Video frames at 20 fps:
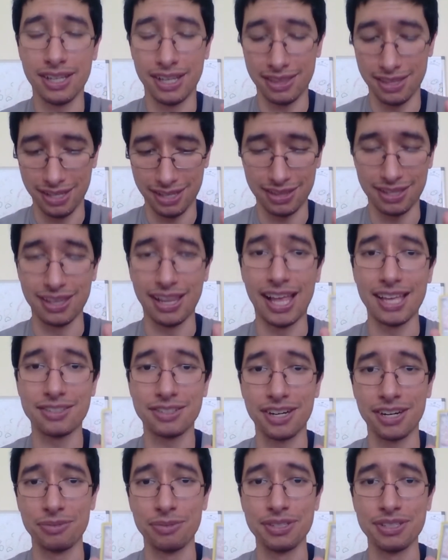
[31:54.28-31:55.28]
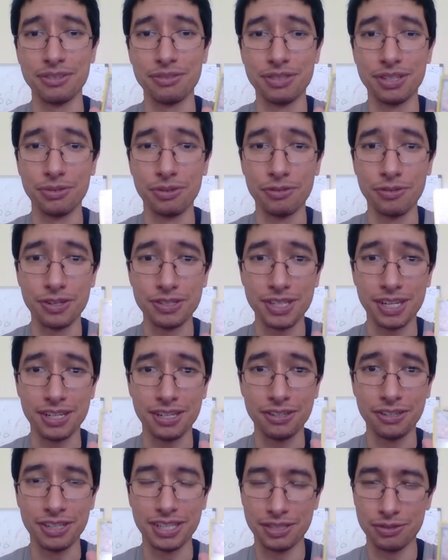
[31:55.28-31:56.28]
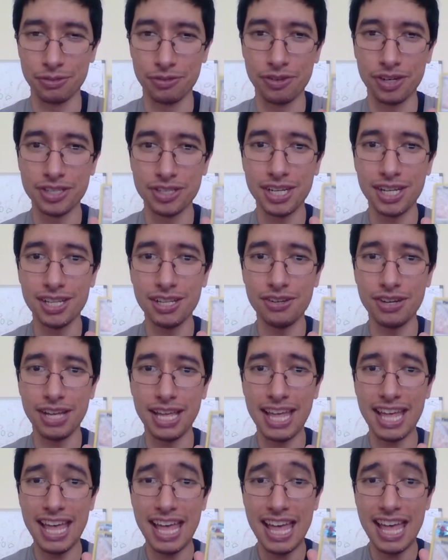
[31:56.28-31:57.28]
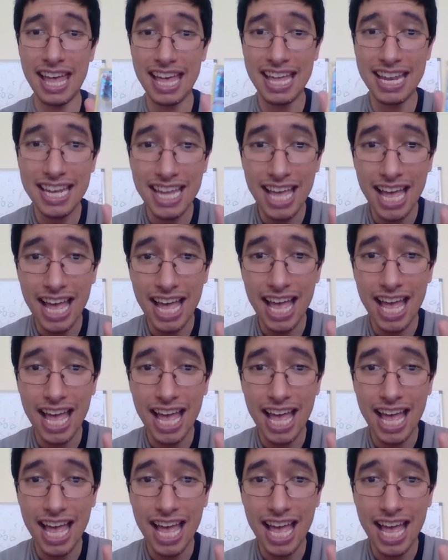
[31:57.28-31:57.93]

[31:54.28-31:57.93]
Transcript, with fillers: I thought the last card was the reverse hollow. No, this is reverse hollow and